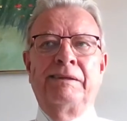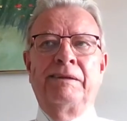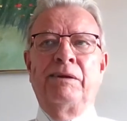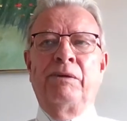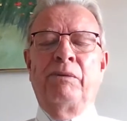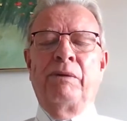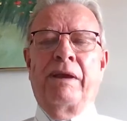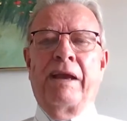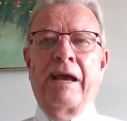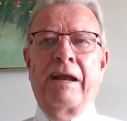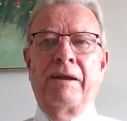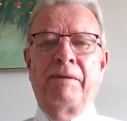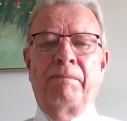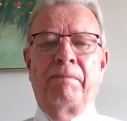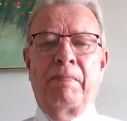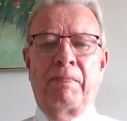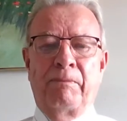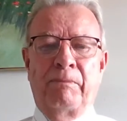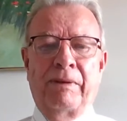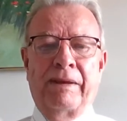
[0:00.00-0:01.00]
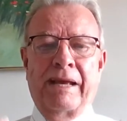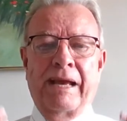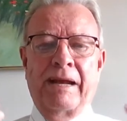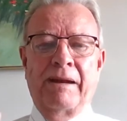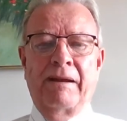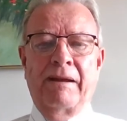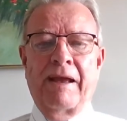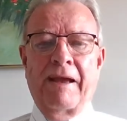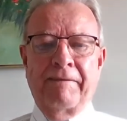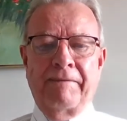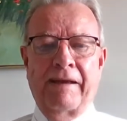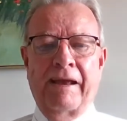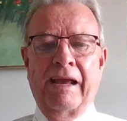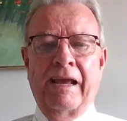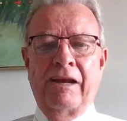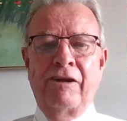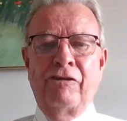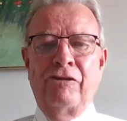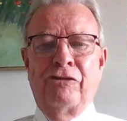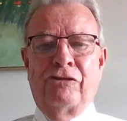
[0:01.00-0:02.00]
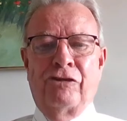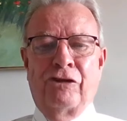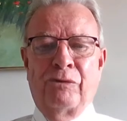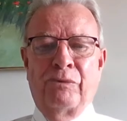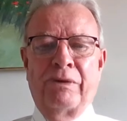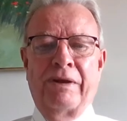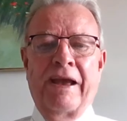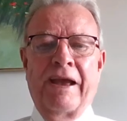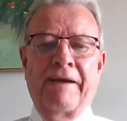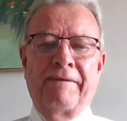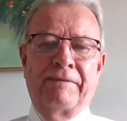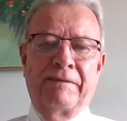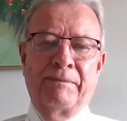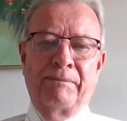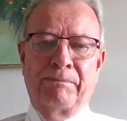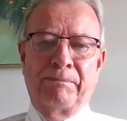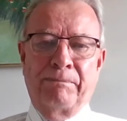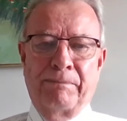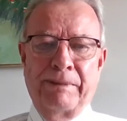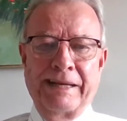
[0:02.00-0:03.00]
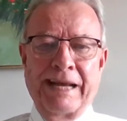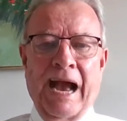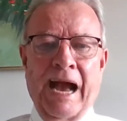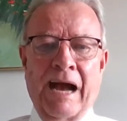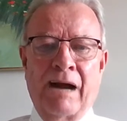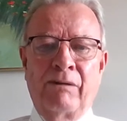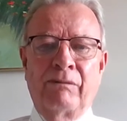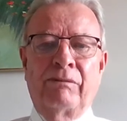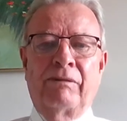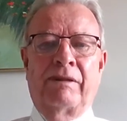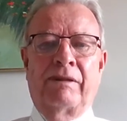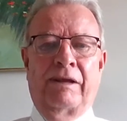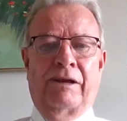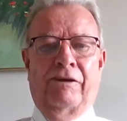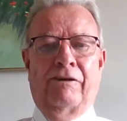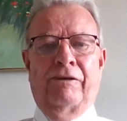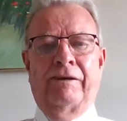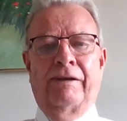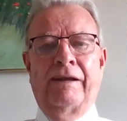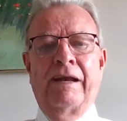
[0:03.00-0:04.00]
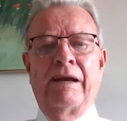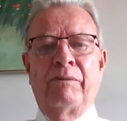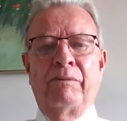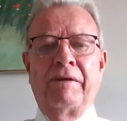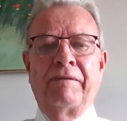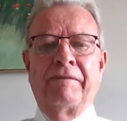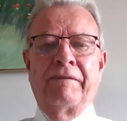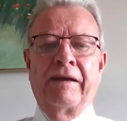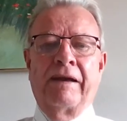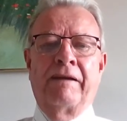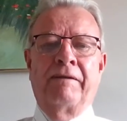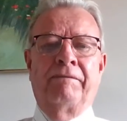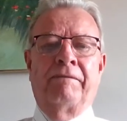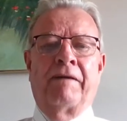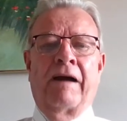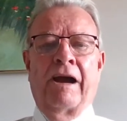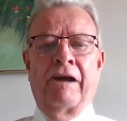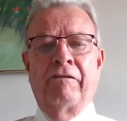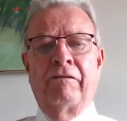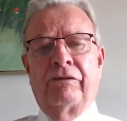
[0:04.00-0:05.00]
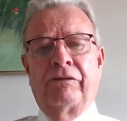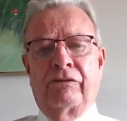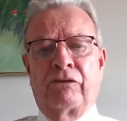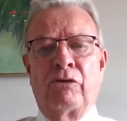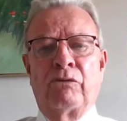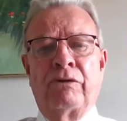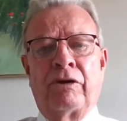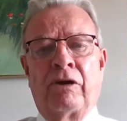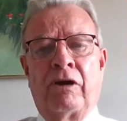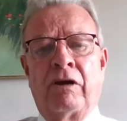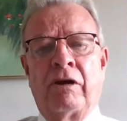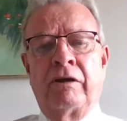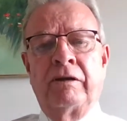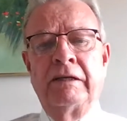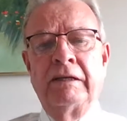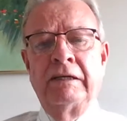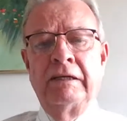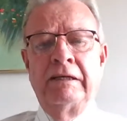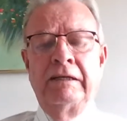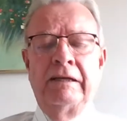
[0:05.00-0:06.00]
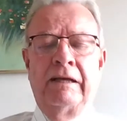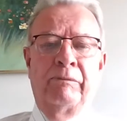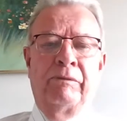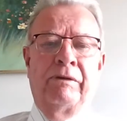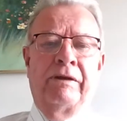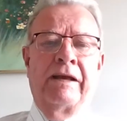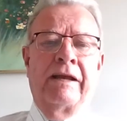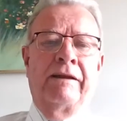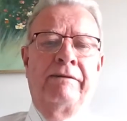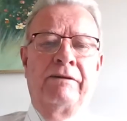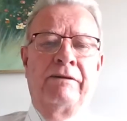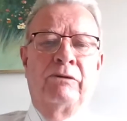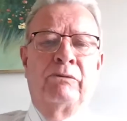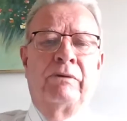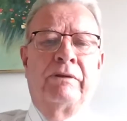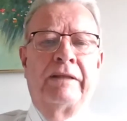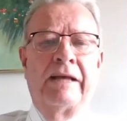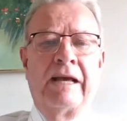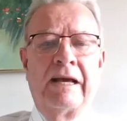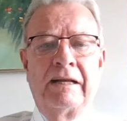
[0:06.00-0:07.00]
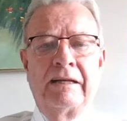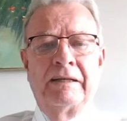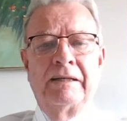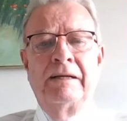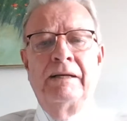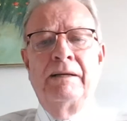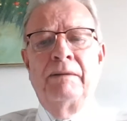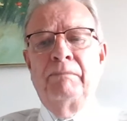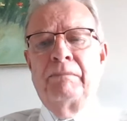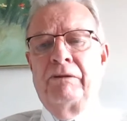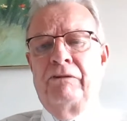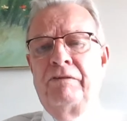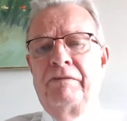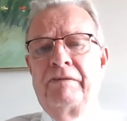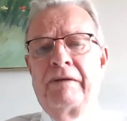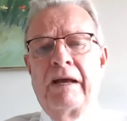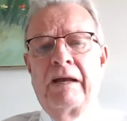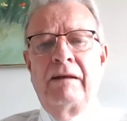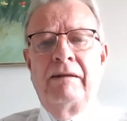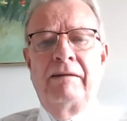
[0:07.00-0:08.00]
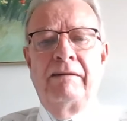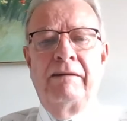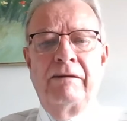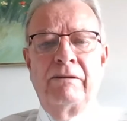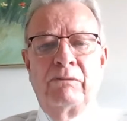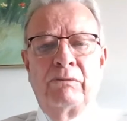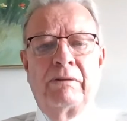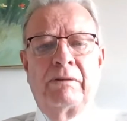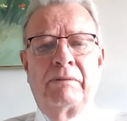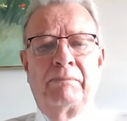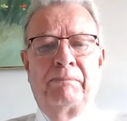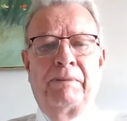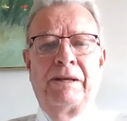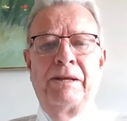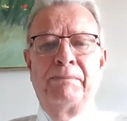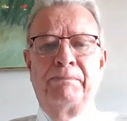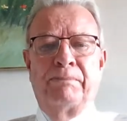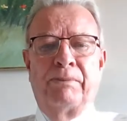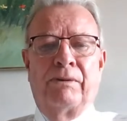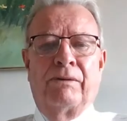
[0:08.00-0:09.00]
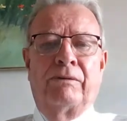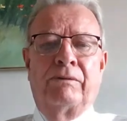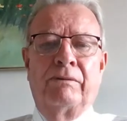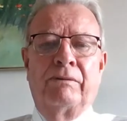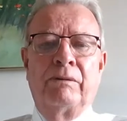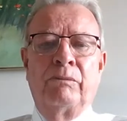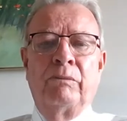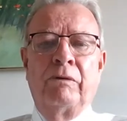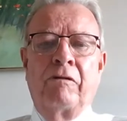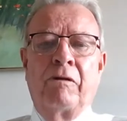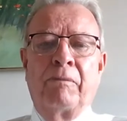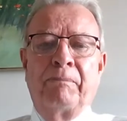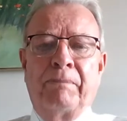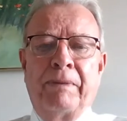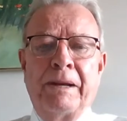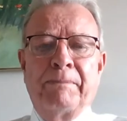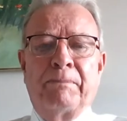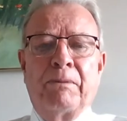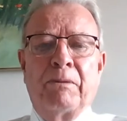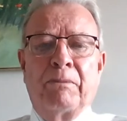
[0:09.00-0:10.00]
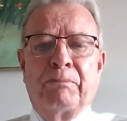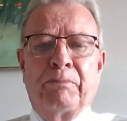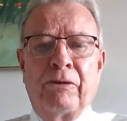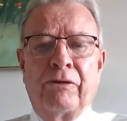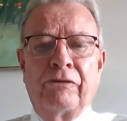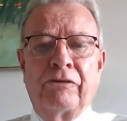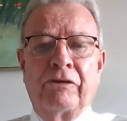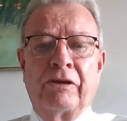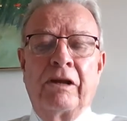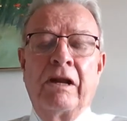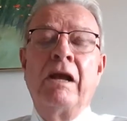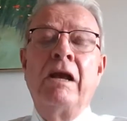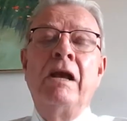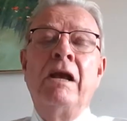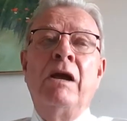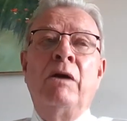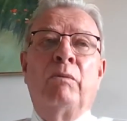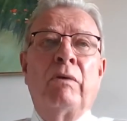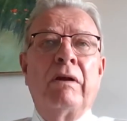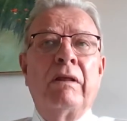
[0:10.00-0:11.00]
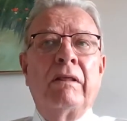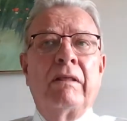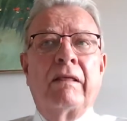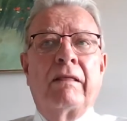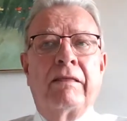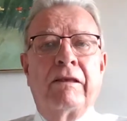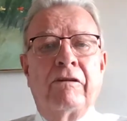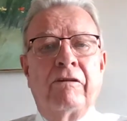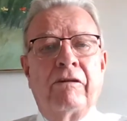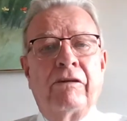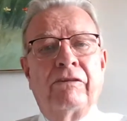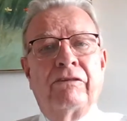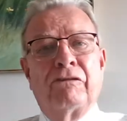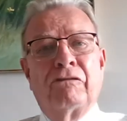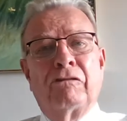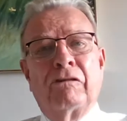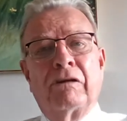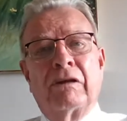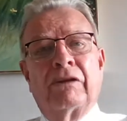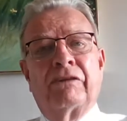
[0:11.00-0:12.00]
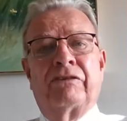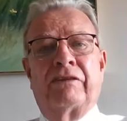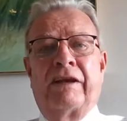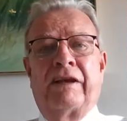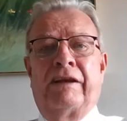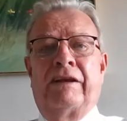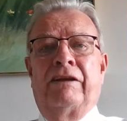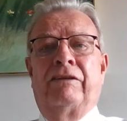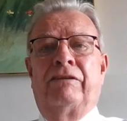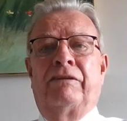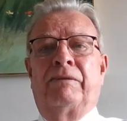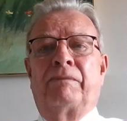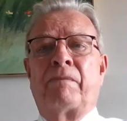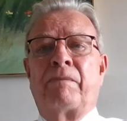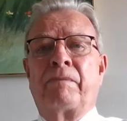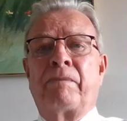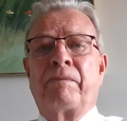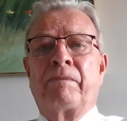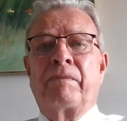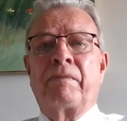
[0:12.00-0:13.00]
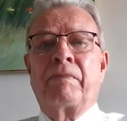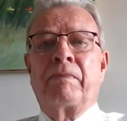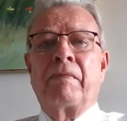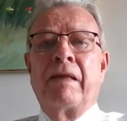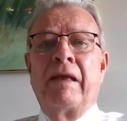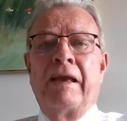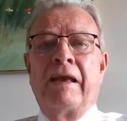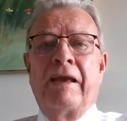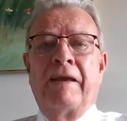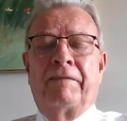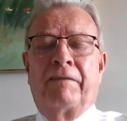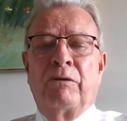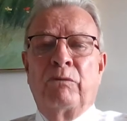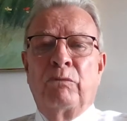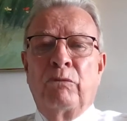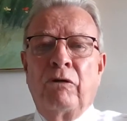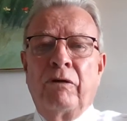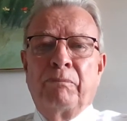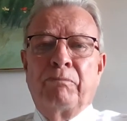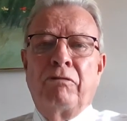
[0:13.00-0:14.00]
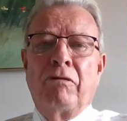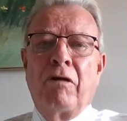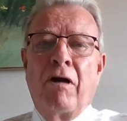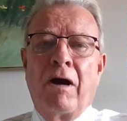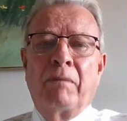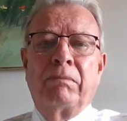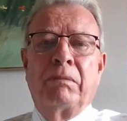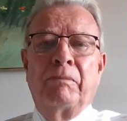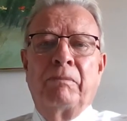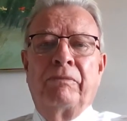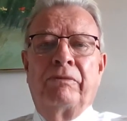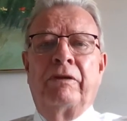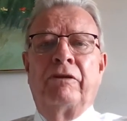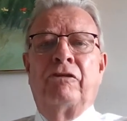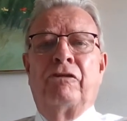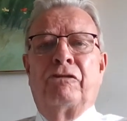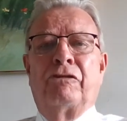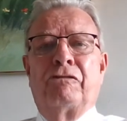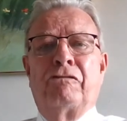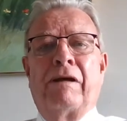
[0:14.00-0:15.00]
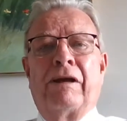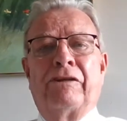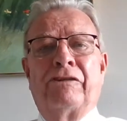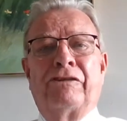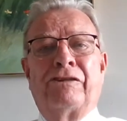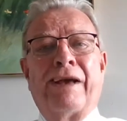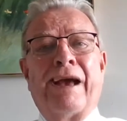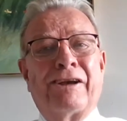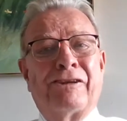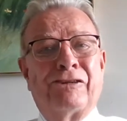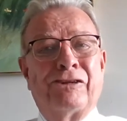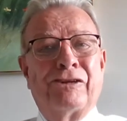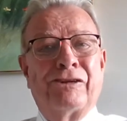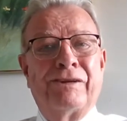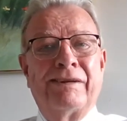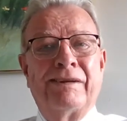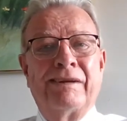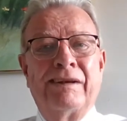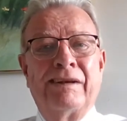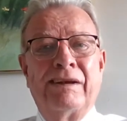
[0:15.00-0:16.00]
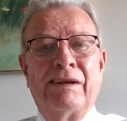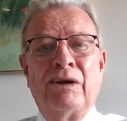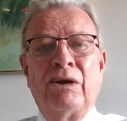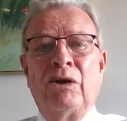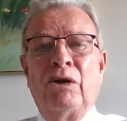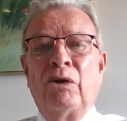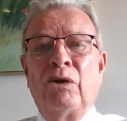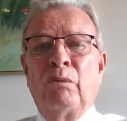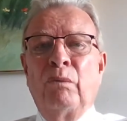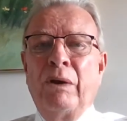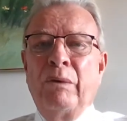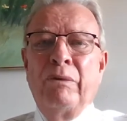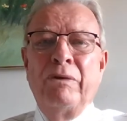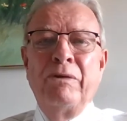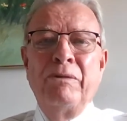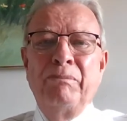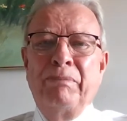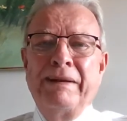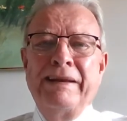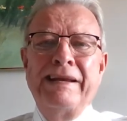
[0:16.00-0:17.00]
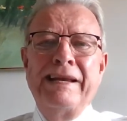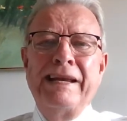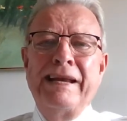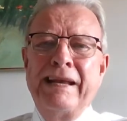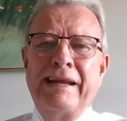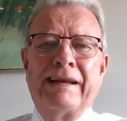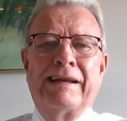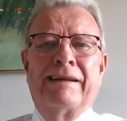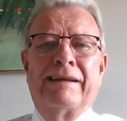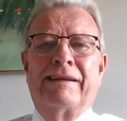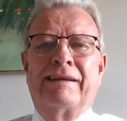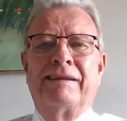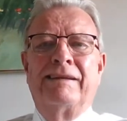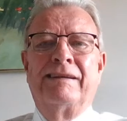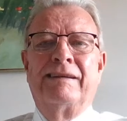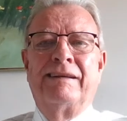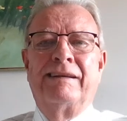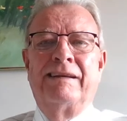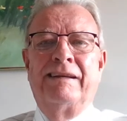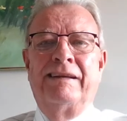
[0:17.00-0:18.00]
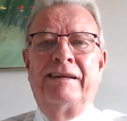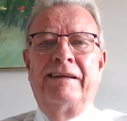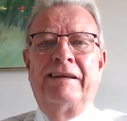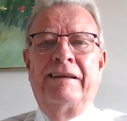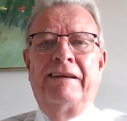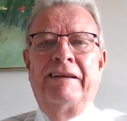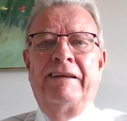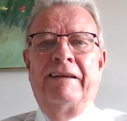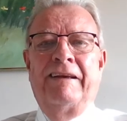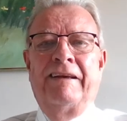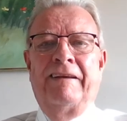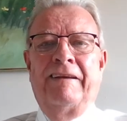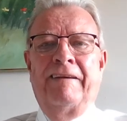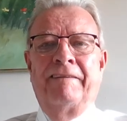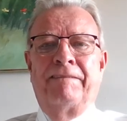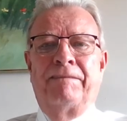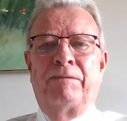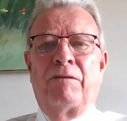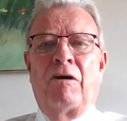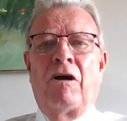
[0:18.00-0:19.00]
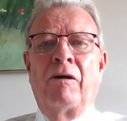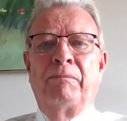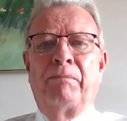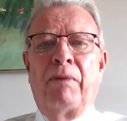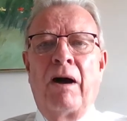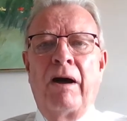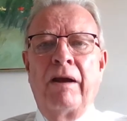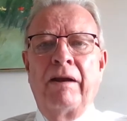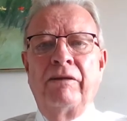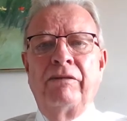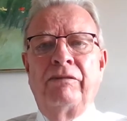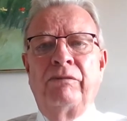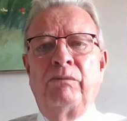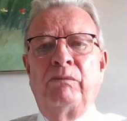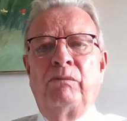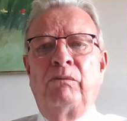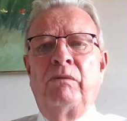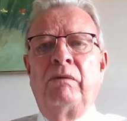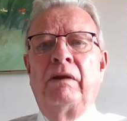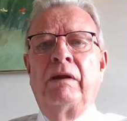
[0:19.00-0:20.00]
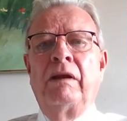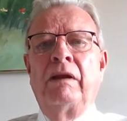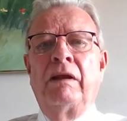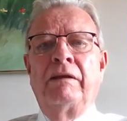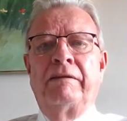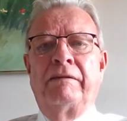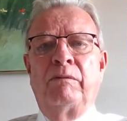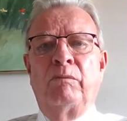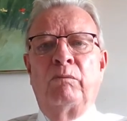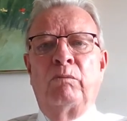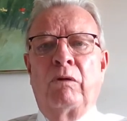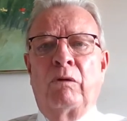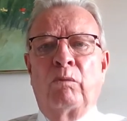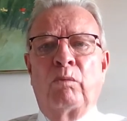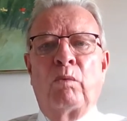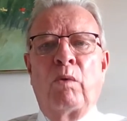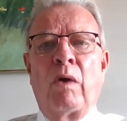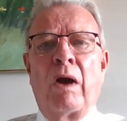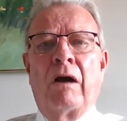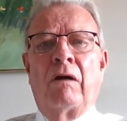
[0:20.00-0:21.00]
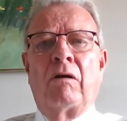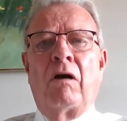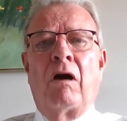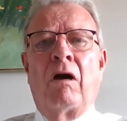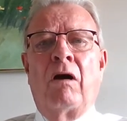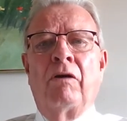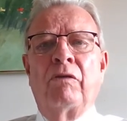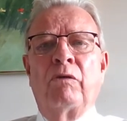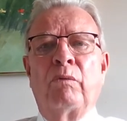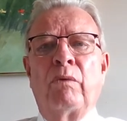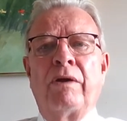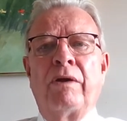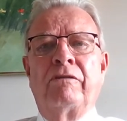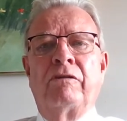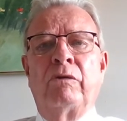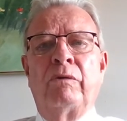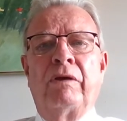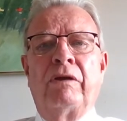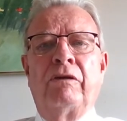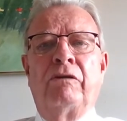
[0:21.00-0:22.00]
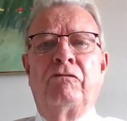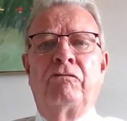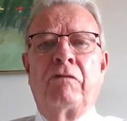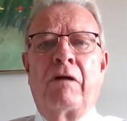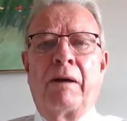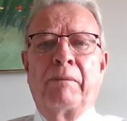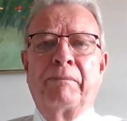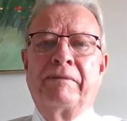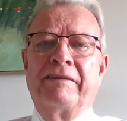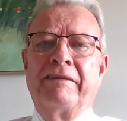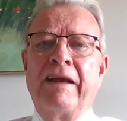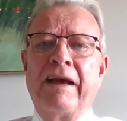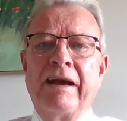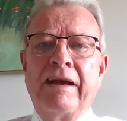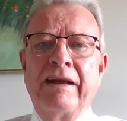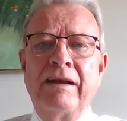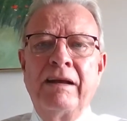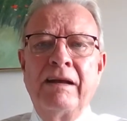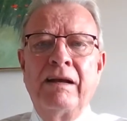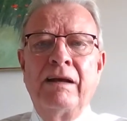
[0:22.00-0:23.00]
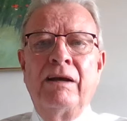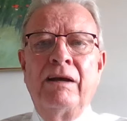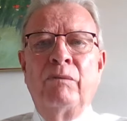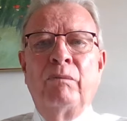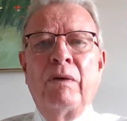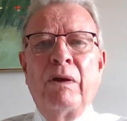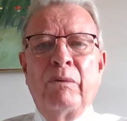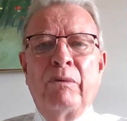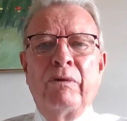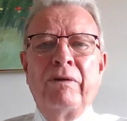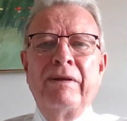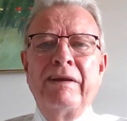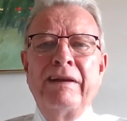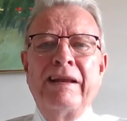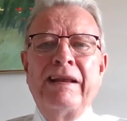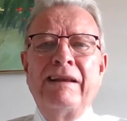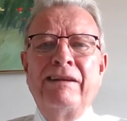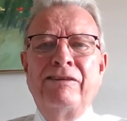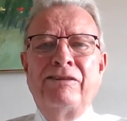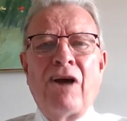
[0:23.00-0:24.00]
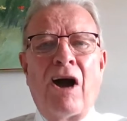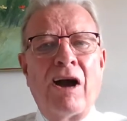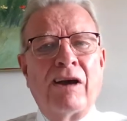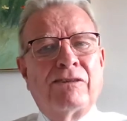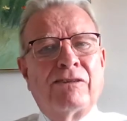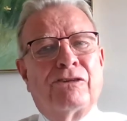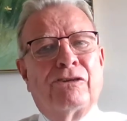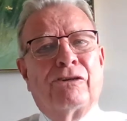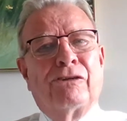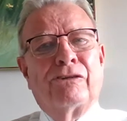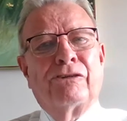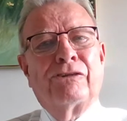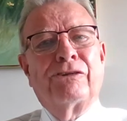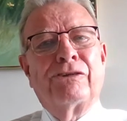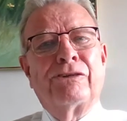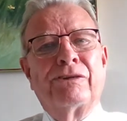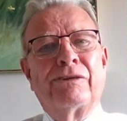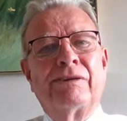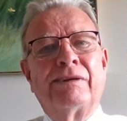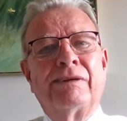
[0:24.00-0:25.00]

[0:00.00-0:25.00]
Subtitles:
We gotta have energy. We have to be out there. Yeah, we've got a virus going on, and we got to deal with that. But you got to deal with people. We're a people person. One of the theories in real estate is if there weren't problems in your transaction, we wouldn't be needed. If our bodies were well all the way to we drop dead, we wouldn't need doctors.